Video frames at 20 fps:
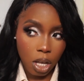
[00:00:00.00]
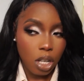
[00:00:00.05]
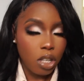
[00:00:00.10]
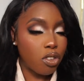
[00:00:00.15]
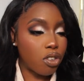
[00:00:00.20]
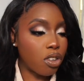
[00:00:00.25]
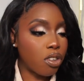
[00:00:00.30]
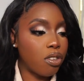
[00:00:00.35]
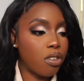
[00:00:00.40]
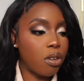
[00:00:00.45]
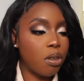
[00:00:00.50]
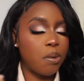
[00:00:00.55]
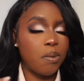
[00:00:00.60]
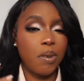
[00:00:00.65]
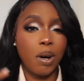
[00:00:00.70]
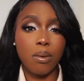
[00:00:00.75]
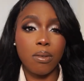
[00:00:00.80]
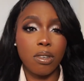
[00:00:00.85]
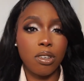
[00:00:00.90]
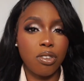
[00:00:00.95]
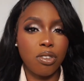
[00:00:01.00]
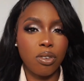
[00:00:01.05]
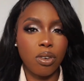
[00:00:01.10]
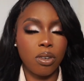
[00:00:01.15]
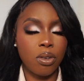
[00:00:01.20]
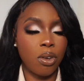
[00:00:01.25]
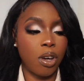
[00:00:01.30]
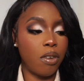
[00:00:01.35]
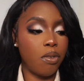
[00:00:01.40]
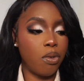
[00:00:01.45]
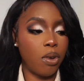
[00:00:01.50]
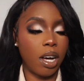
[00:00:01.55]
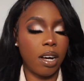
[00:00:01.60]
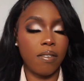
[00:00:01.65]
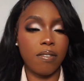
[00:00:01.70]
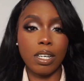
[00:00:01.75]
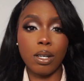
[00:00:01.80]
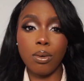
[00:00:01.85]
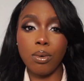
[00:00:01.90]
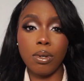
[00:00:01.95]
Just use foundation, or if you have
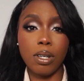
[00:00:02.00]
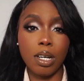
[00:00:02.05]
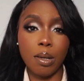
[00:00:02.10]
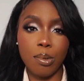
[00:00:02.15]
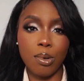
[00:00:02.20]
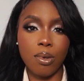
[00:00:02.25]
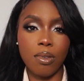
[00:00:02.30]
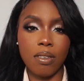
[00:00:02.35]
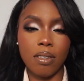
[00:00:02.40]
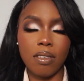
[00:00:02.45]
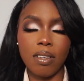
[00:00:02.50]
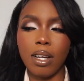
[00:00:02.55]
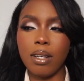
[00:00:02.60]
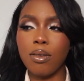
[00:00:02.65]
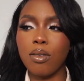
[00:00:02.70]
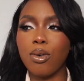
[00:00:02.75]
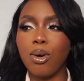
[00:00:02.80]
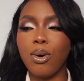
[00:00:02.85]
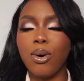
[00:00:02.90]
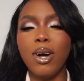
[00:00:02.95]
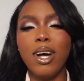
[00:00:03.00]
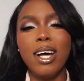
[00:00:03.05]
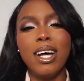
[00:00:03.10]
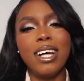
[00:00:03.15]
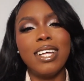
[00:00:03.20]
that Huda Beauty Tanto.